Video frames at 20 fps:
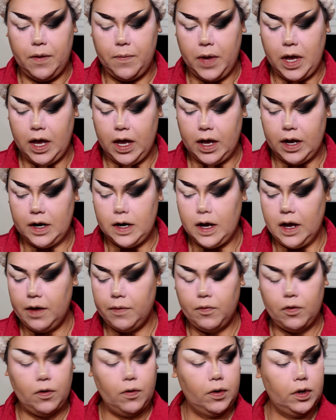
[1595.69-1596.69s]
Um, and
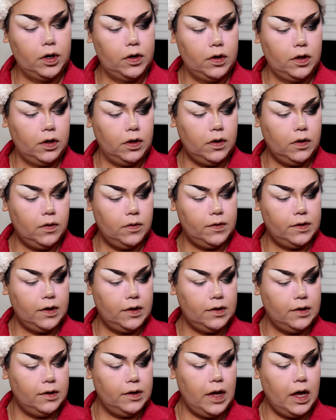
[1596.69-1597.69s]
I'm going to use,
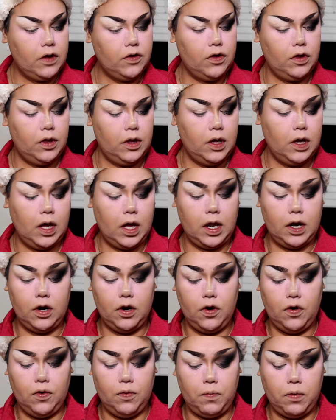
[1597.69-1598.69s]
this is actually a
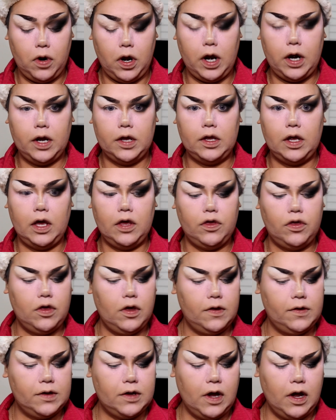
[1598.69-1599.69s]
new product I
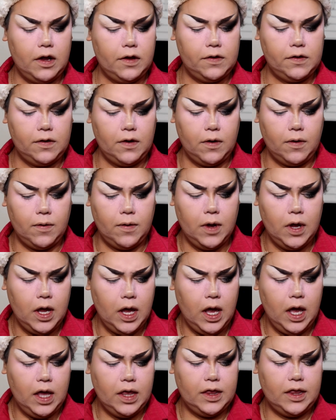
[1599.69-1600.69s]
just got. So
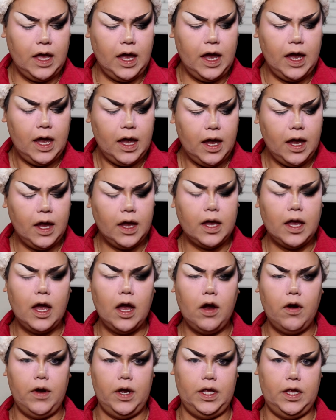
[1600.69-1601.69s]
they
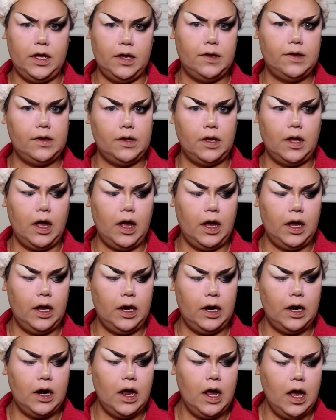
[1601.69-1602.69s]
carried this
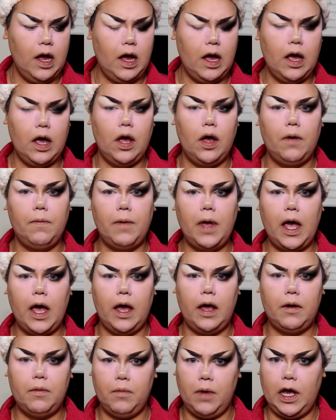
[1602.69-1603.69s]
line um,
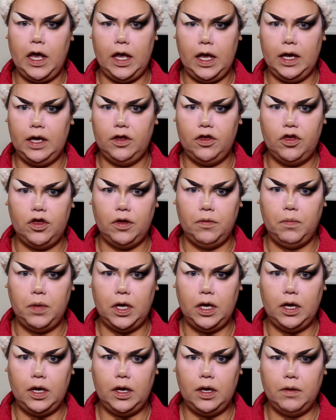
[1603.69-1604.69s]
at my
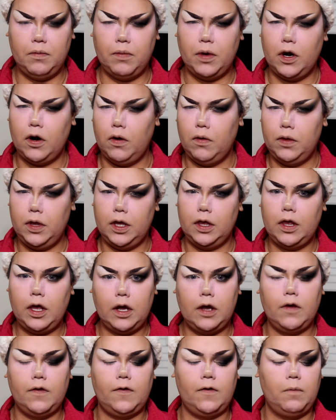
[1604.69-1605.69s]
HEB, but only
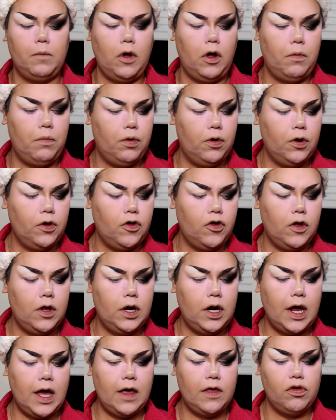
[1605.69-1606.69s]
like a small
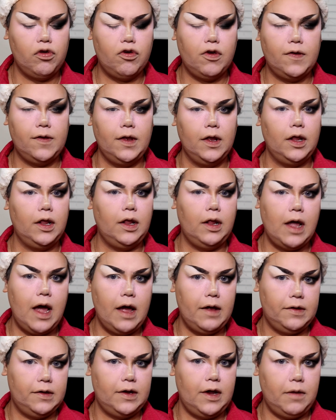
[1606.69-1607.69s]
portion. And just the
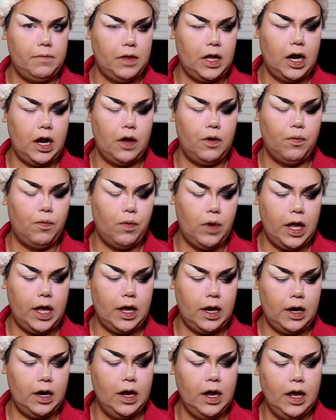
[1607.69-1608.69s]
last time that I
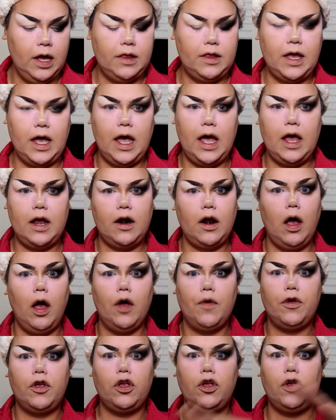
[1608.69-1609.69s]
went, they had
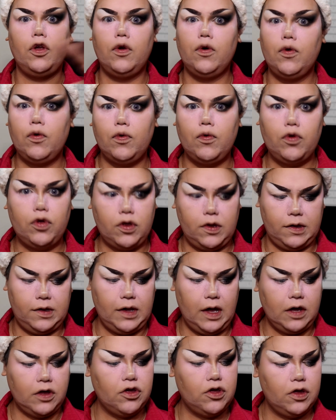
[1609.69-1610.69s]
a huge
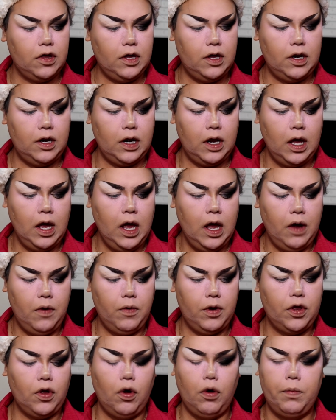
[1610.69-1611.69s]
section
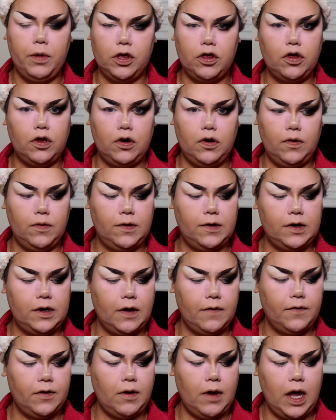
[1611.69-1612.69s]
with a whole bunch of new
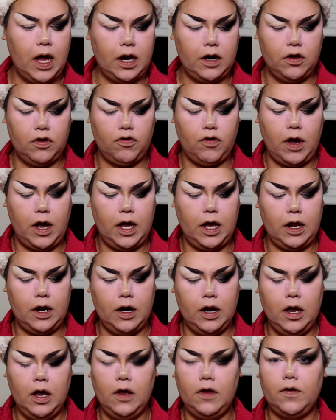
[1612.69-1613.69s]
stuff. So I had to try
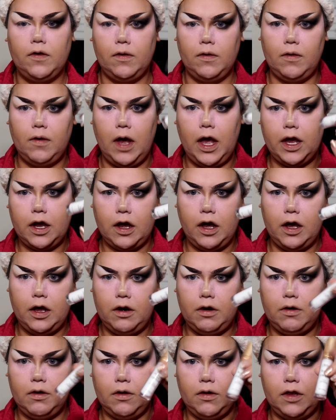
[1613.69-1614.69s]
it. So I
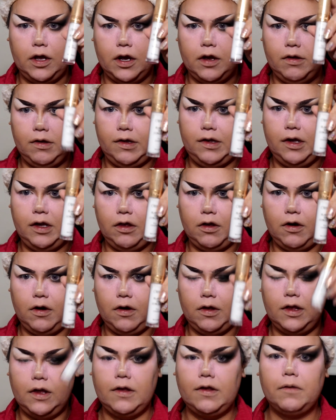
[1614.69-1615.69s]
got the
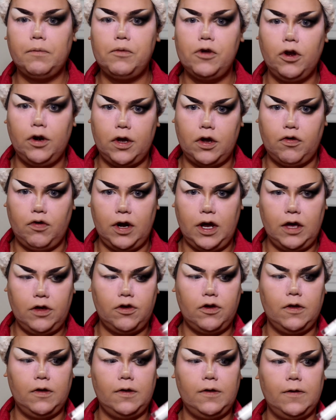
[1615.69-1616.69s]
concealer, this Beauty
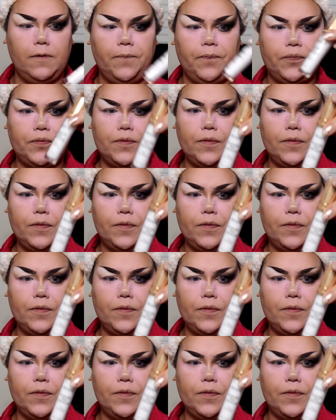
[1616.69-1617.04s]
Creations.